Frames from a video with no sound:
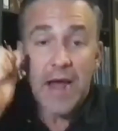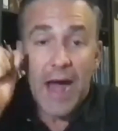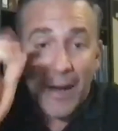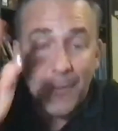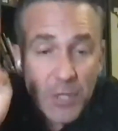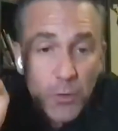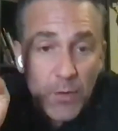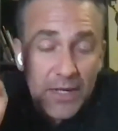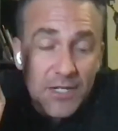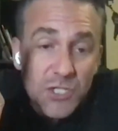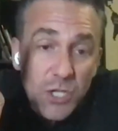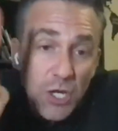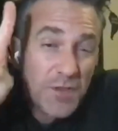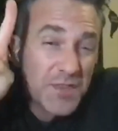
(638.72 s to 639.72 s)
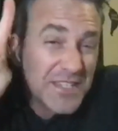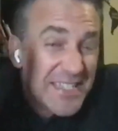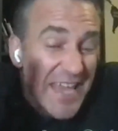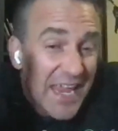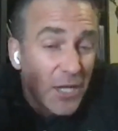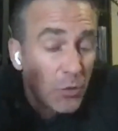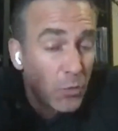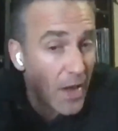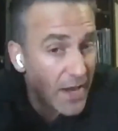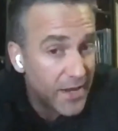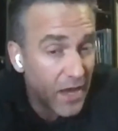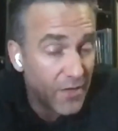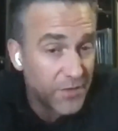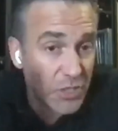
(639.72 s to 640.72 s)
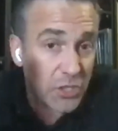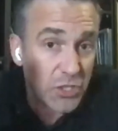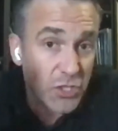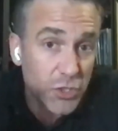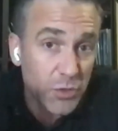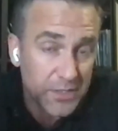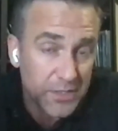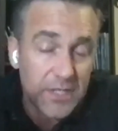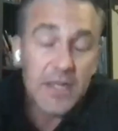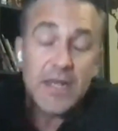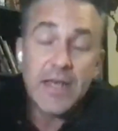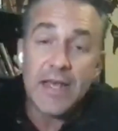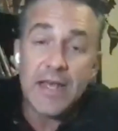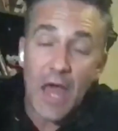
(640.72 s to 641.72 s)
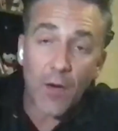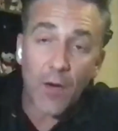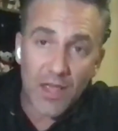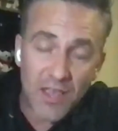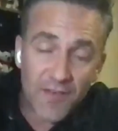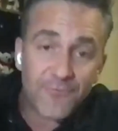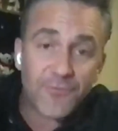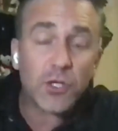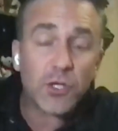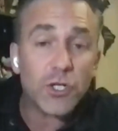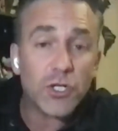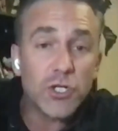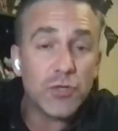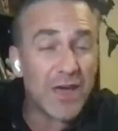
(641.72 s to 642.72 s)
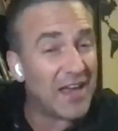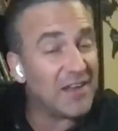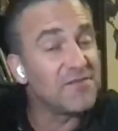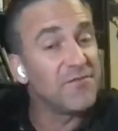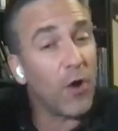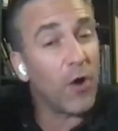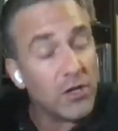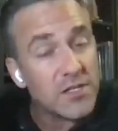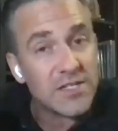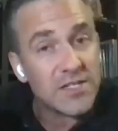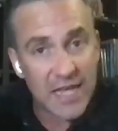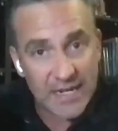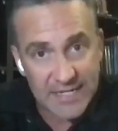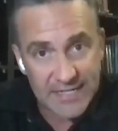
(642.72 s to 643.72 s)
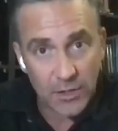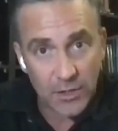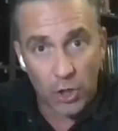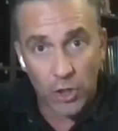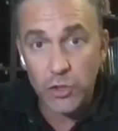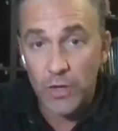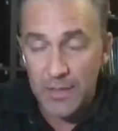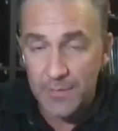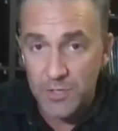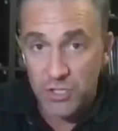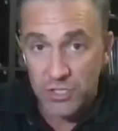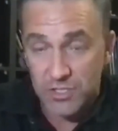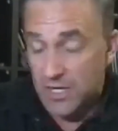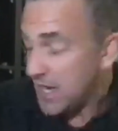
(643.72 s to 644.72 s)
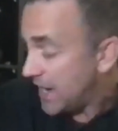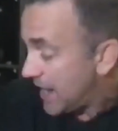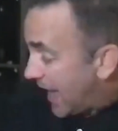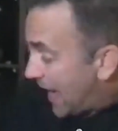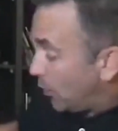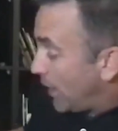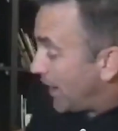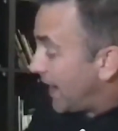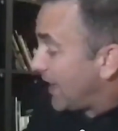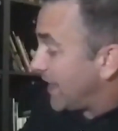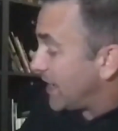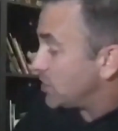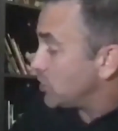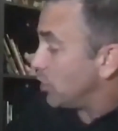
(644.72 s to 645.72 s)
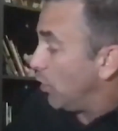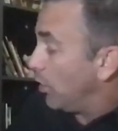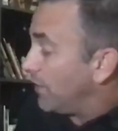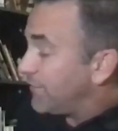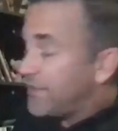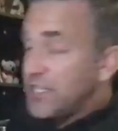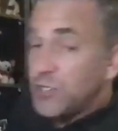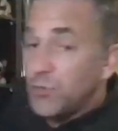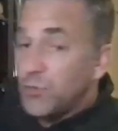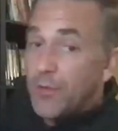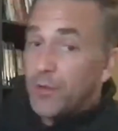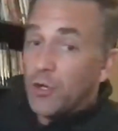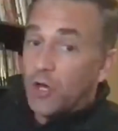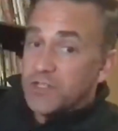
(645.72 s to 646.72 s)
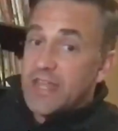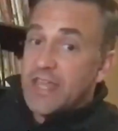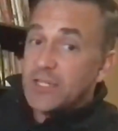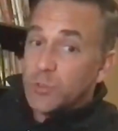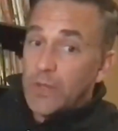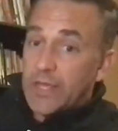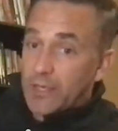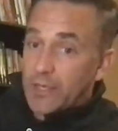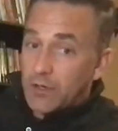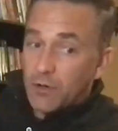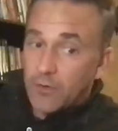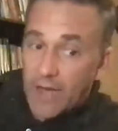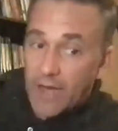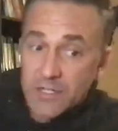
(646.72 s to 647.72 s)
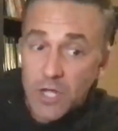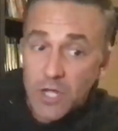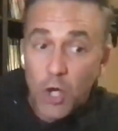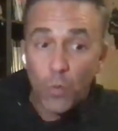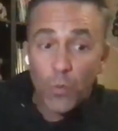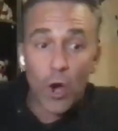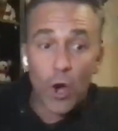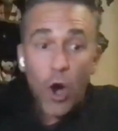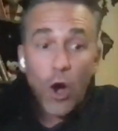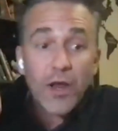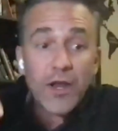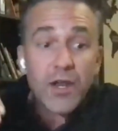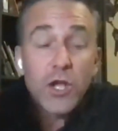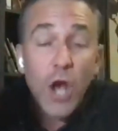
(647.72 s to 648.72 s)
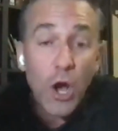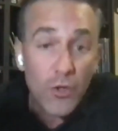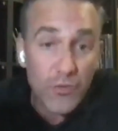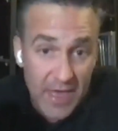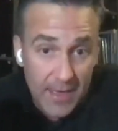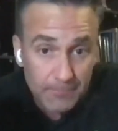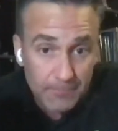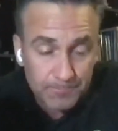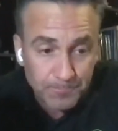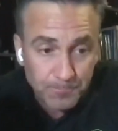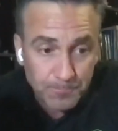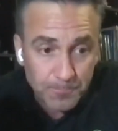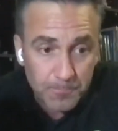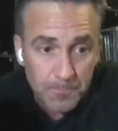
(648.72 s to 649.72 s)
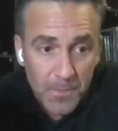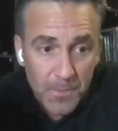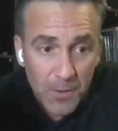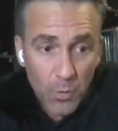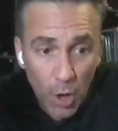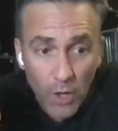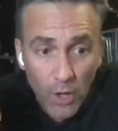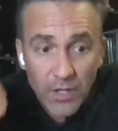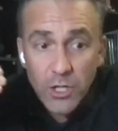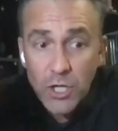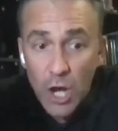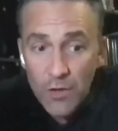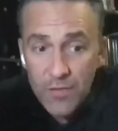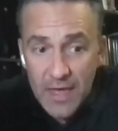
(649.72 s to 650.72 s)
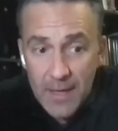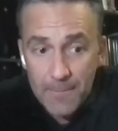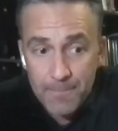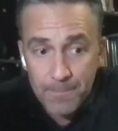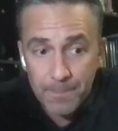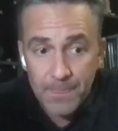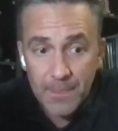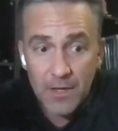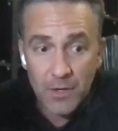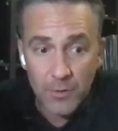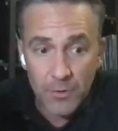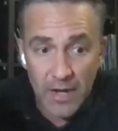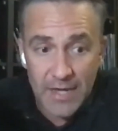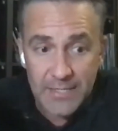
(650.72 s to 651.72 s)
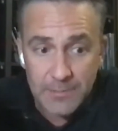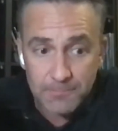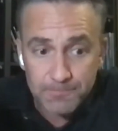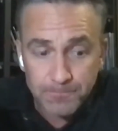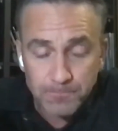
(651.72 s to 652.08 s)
I'm going to quickly show you the second way now that you can do it. Now, if you're going to do advanced editing on your images, and when I get to all of these webinars next week, right, we are going to go there. We are going to go there, right?